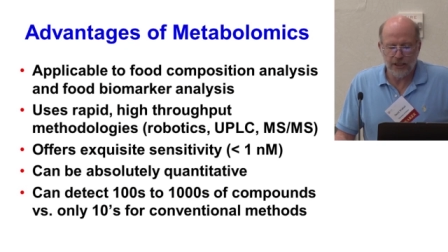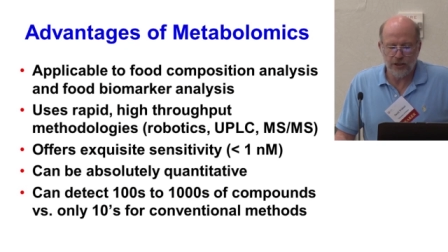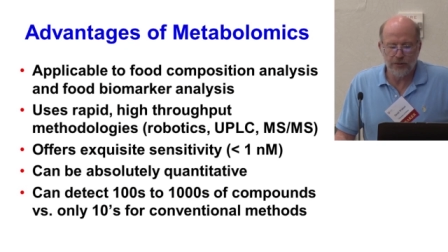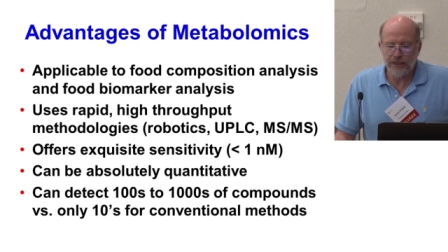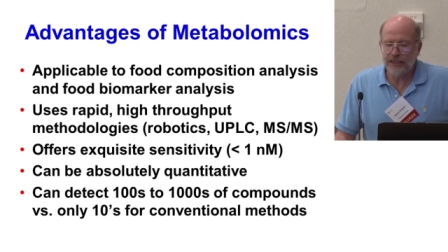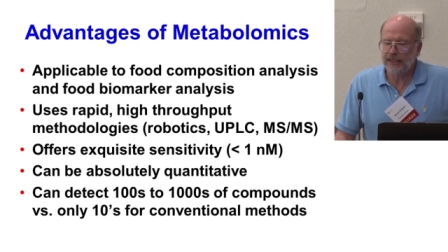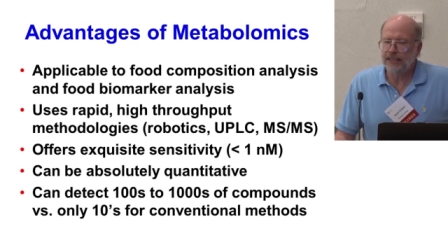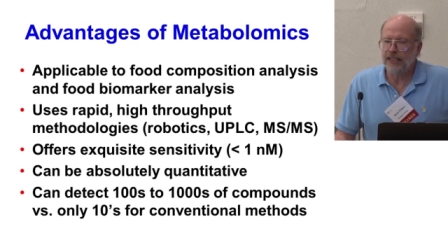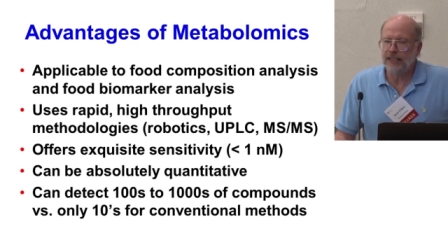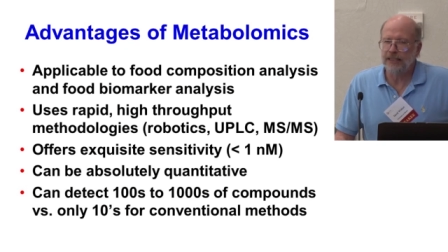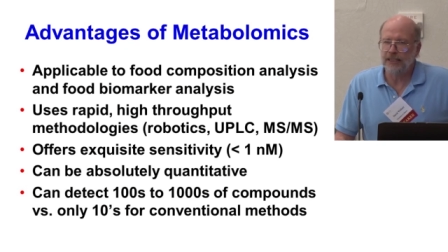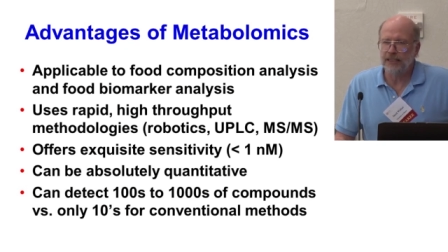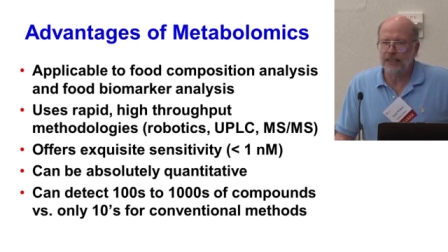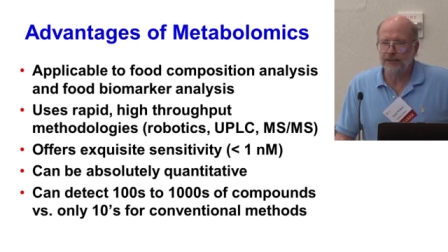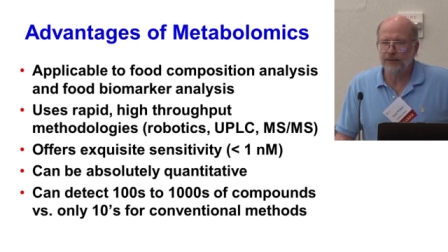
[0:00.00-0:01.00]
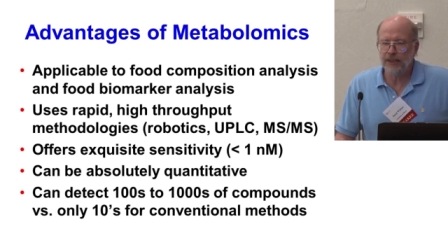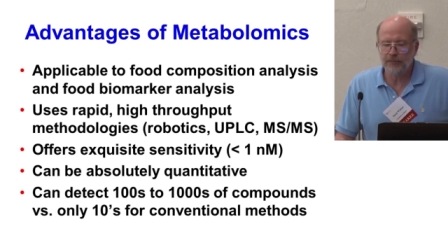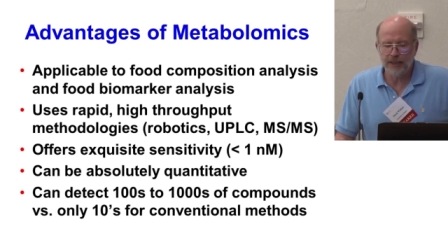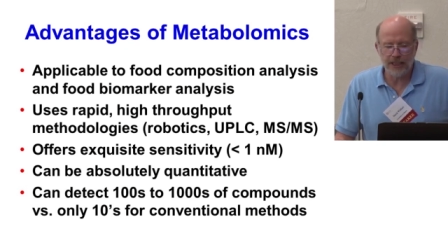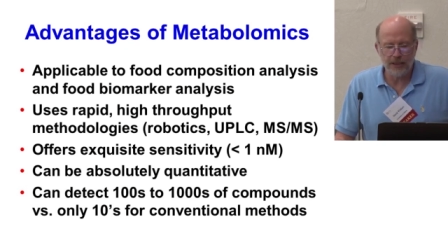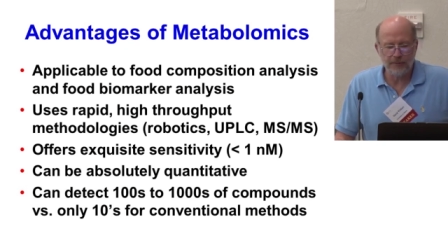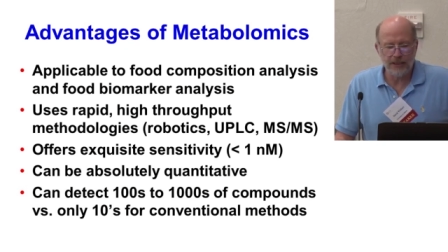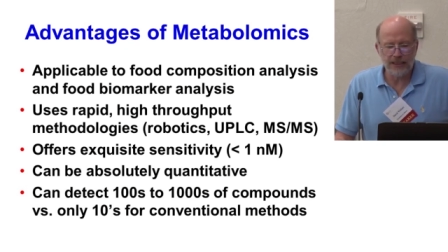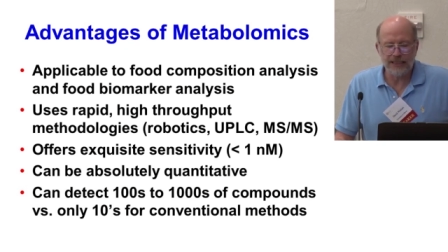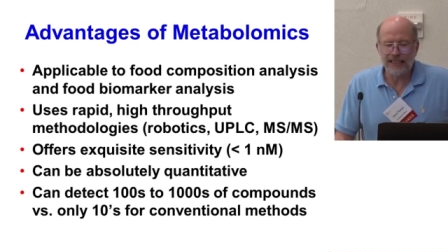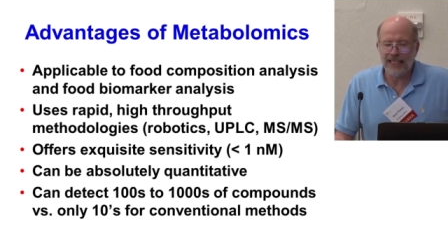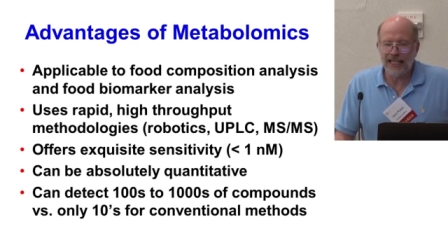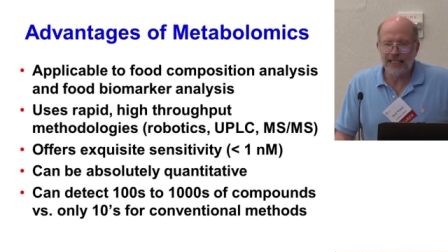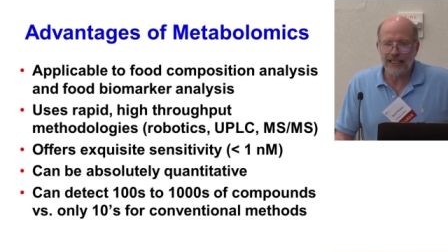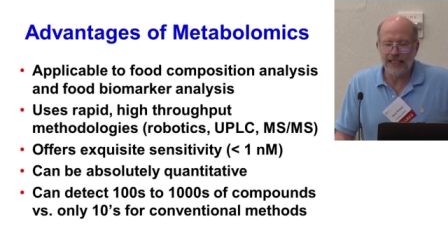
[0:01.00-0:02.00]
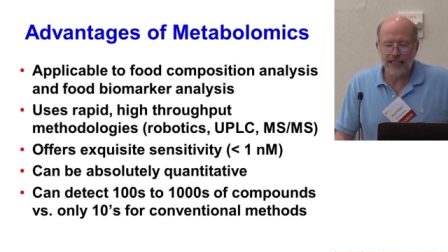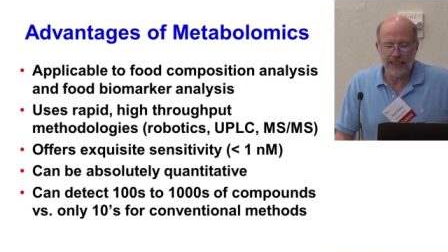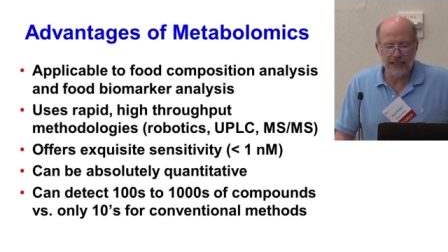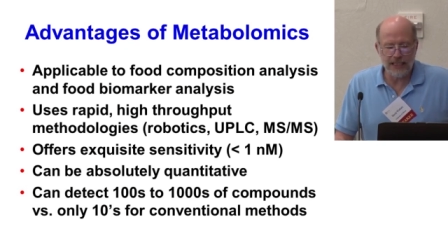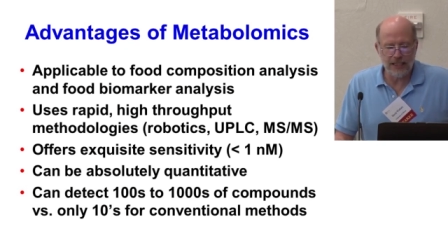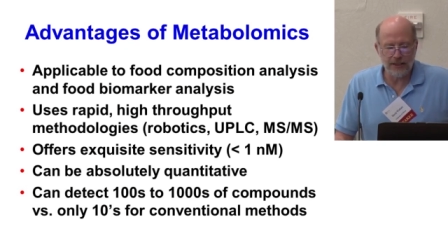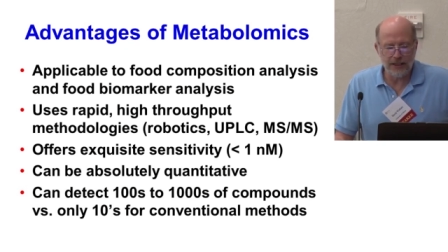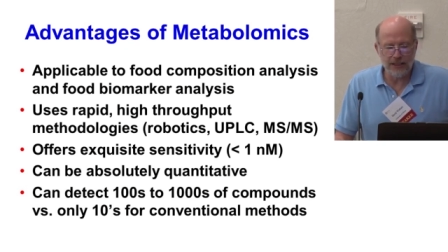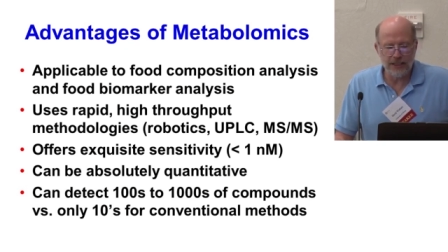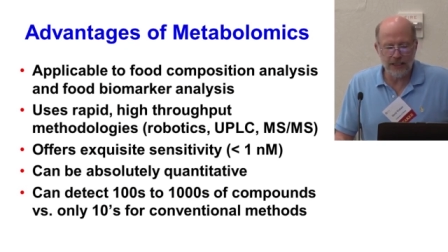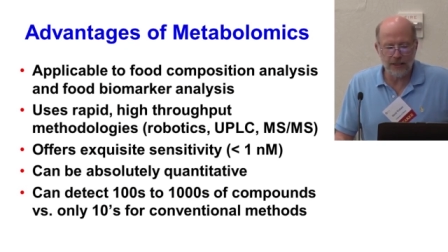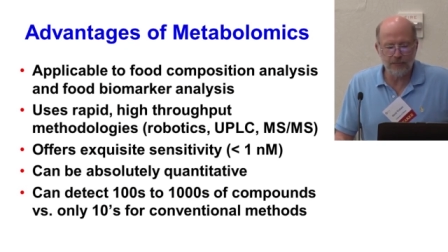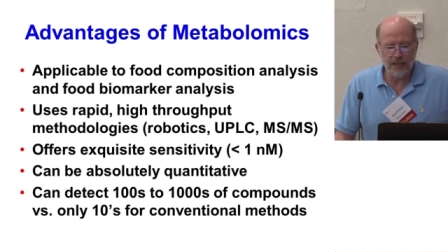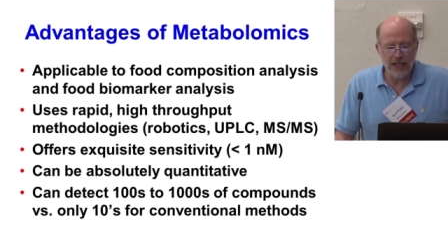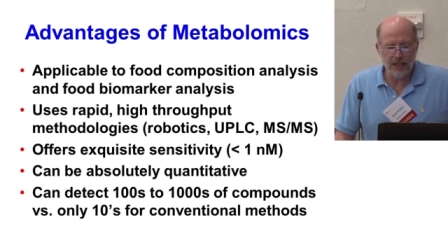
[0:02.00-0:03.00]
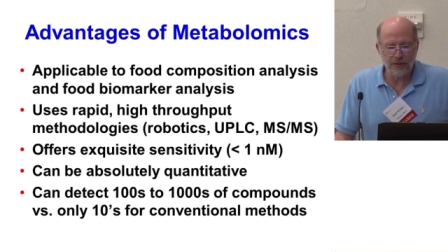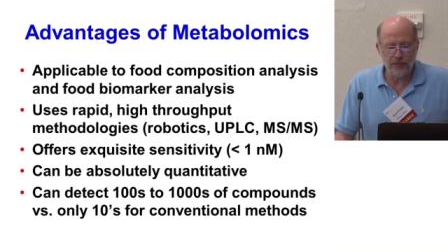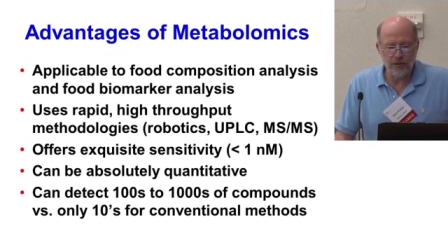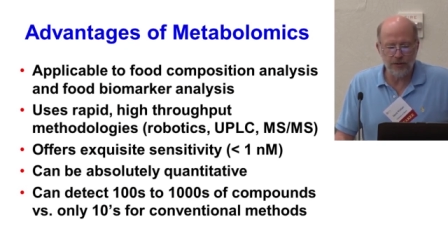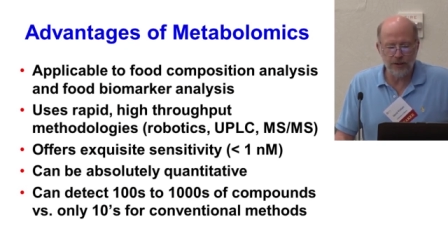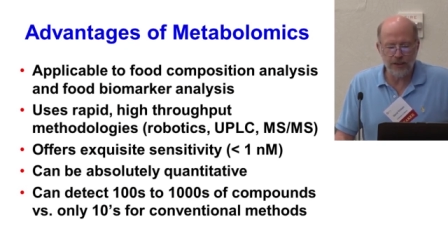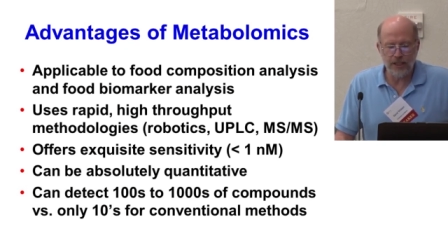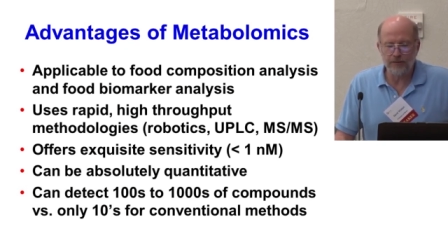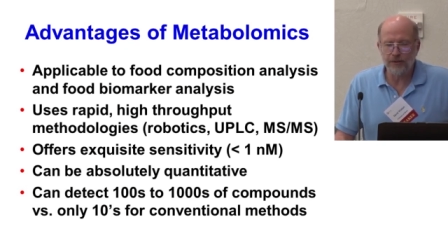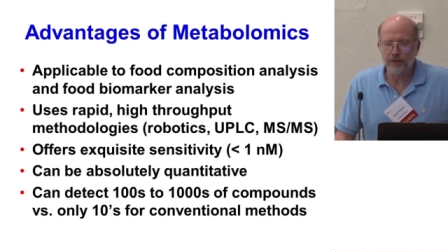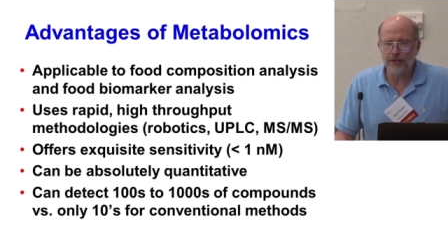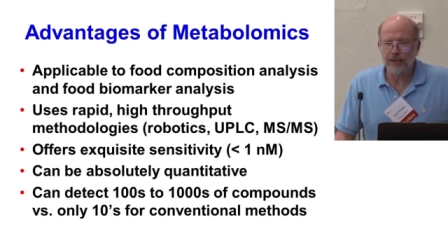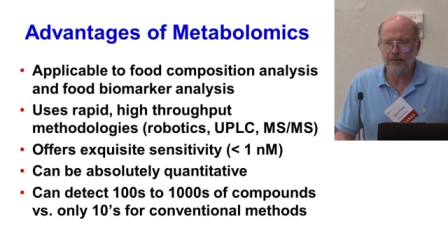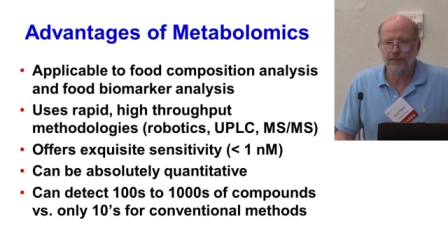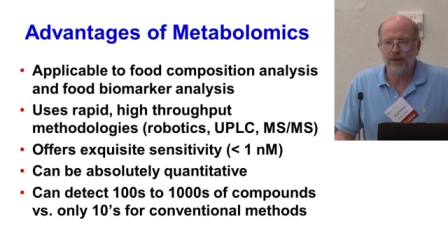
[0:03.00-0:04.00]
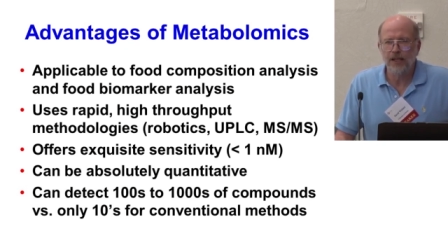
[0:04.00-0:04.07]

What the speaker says: exquisite sensitivity, being able to detect things down at sub-nanomolar levels.